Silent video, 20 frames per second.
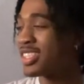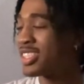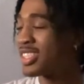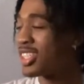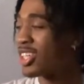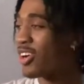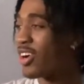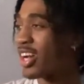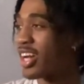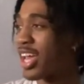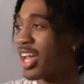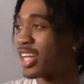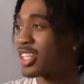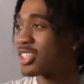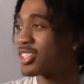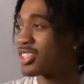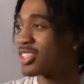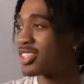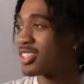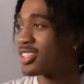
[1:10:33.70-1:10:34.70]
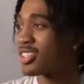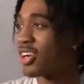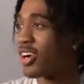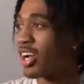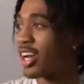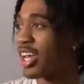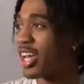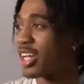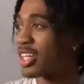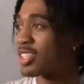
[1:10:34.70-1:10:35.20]
Great actress,
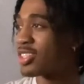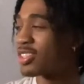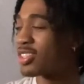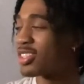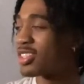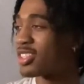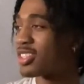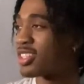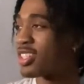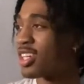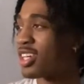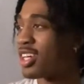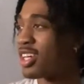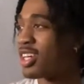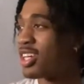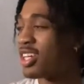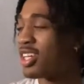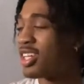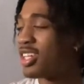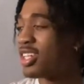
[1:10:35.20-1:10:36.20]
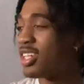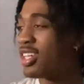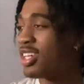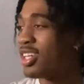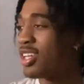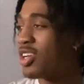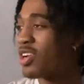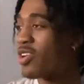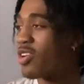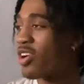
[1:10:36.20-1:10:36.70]
great actress.
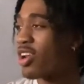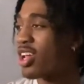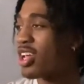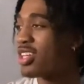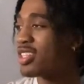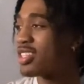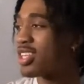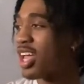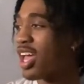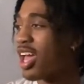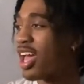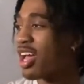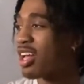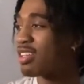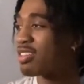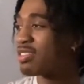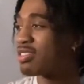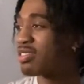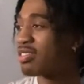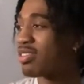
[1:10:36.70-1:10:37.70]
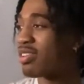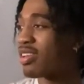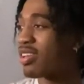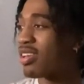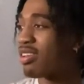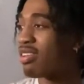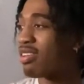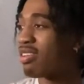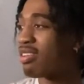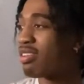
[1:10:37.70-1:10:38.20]
Great actress, great
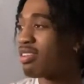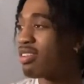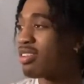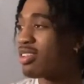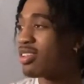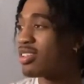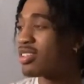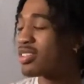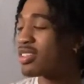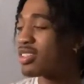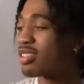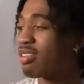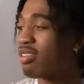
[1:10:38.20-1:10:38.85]
actress.